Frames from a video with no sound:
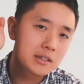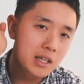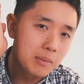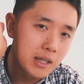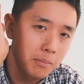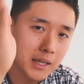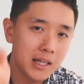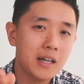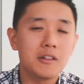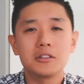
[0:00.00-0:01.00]
is gonna be the
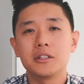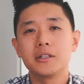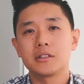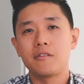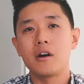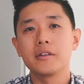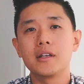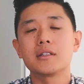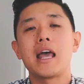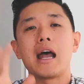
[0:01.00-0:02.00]
beginning of the series of all
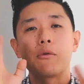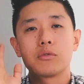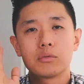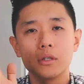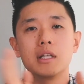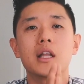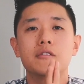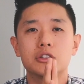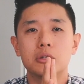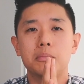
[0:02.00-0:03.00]
this, and I would really love
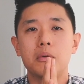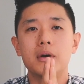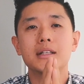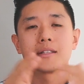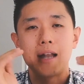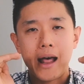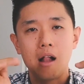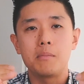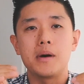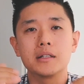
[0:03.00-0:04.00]
the support. It's gonna
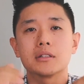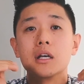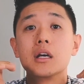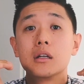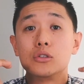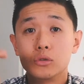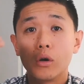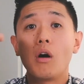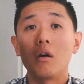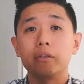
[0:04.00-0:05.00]
help us do
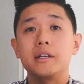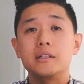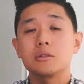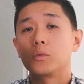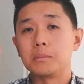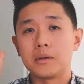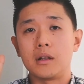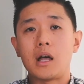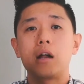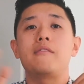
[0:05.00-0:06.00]
all this. We put a
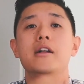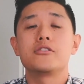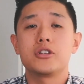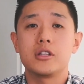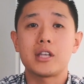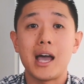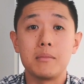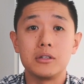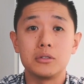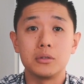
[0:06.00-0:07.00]
lot of energy and time
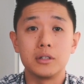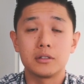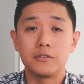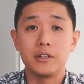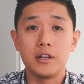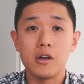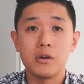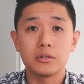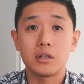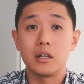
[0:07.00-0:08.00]
into these
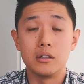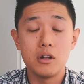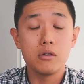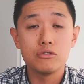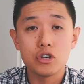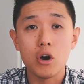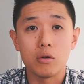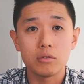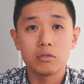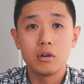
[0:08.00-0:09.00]
videos. No
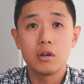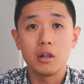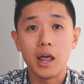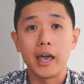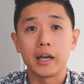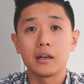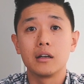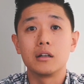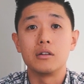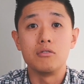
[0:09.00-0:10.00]
joke, like
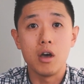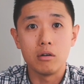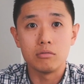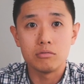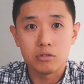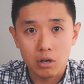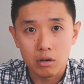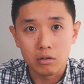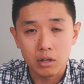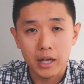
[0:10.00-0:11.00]
no
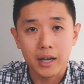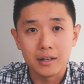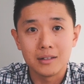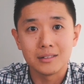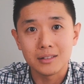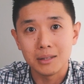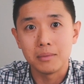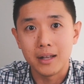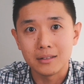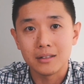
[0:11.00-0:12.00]
joke. Like I didn't sleep
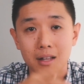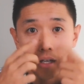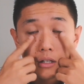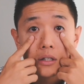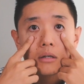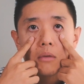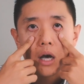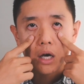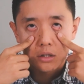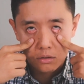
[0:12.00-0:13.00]
last night. Look in my
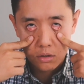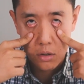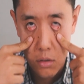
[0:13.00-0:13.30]
eyes, like